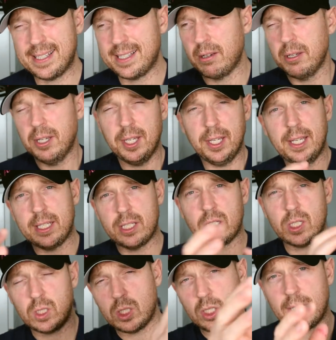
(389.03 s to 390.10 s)
So it
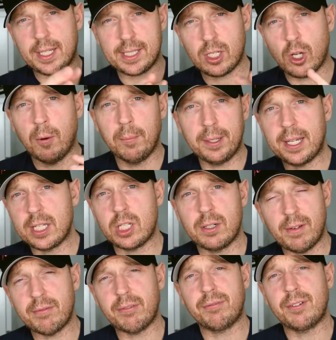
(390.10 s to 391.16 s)
just looks like it's a combination
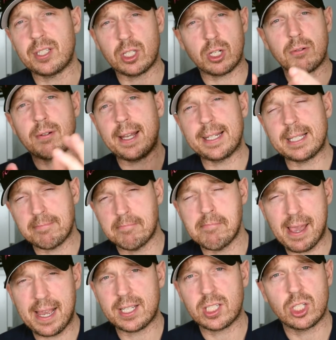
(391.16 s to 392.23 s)
of everything to create this
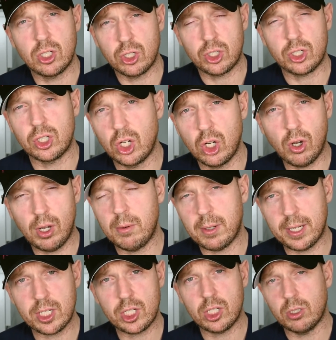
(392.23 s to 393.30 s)
max cushion
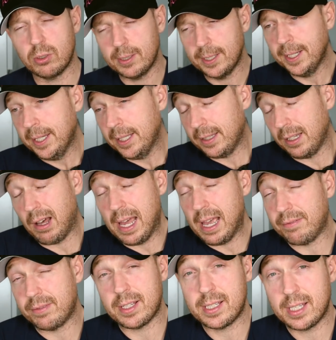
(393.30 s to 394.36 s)
lightweight shoe that I
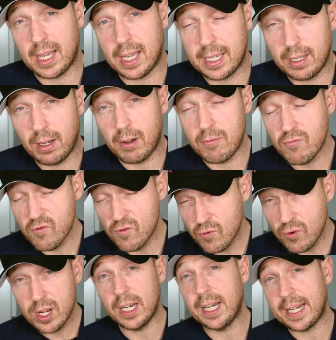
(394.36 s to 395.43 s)
have to say I'm
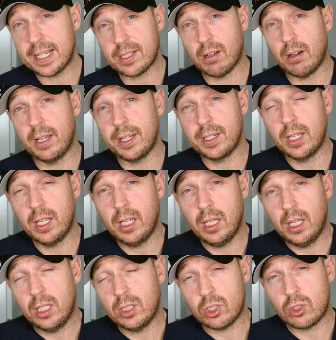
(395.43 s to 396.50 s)
really excited
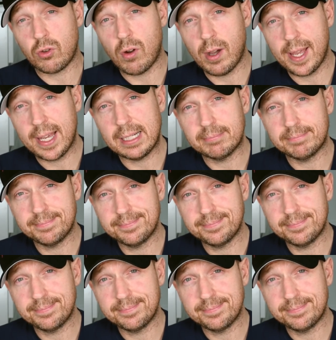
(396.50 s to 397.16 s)
to try out.